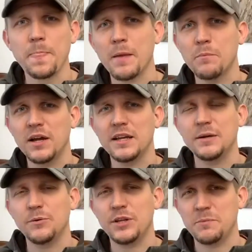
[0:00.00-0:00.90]
But
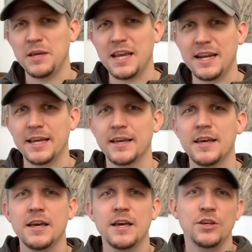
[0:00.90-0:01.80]
in the beginning,
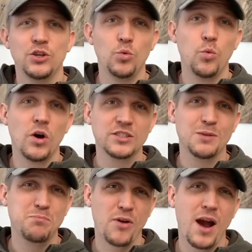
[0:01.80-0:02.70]
you want to
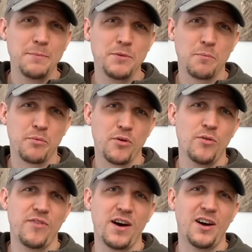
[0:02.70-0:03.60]
prime your
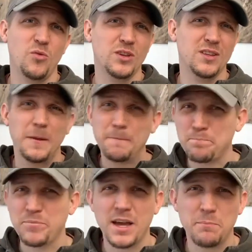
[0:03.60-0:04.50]
profile with
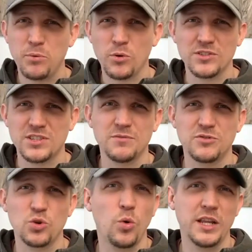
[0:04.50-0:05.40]
upwards of
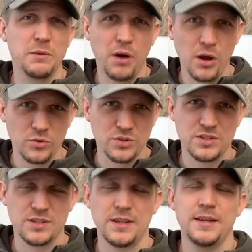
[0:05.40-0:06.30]
20
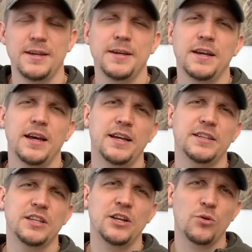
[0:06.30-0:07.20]
posts.
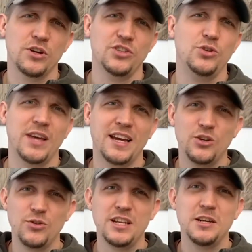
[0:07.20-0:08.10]
In order to do that,
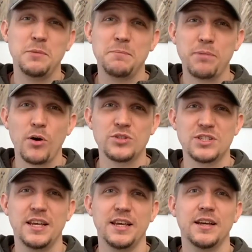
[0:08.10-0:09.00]
you need to be
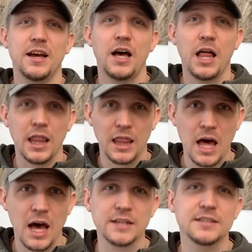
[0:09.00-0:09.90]
posting a
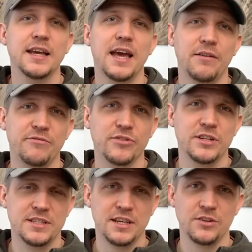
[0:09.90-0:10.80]
lot every
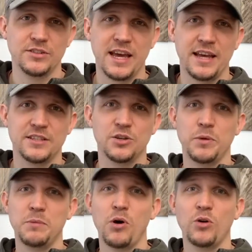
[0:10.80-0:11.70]
single day. So
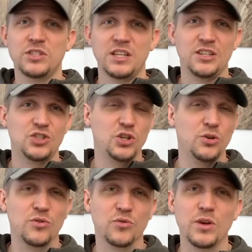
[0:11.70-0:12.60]
be posting 2,
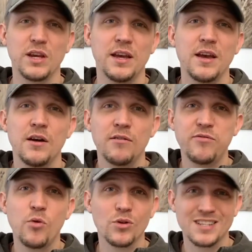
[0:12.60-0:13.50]
3,
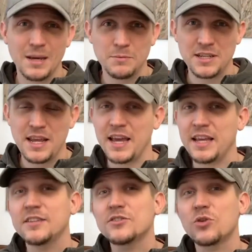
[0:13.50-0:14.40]
4 times a day.
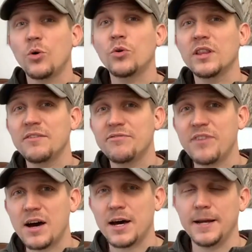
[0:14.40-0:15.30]
It's totally
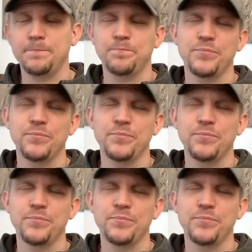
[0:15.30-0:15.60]
fine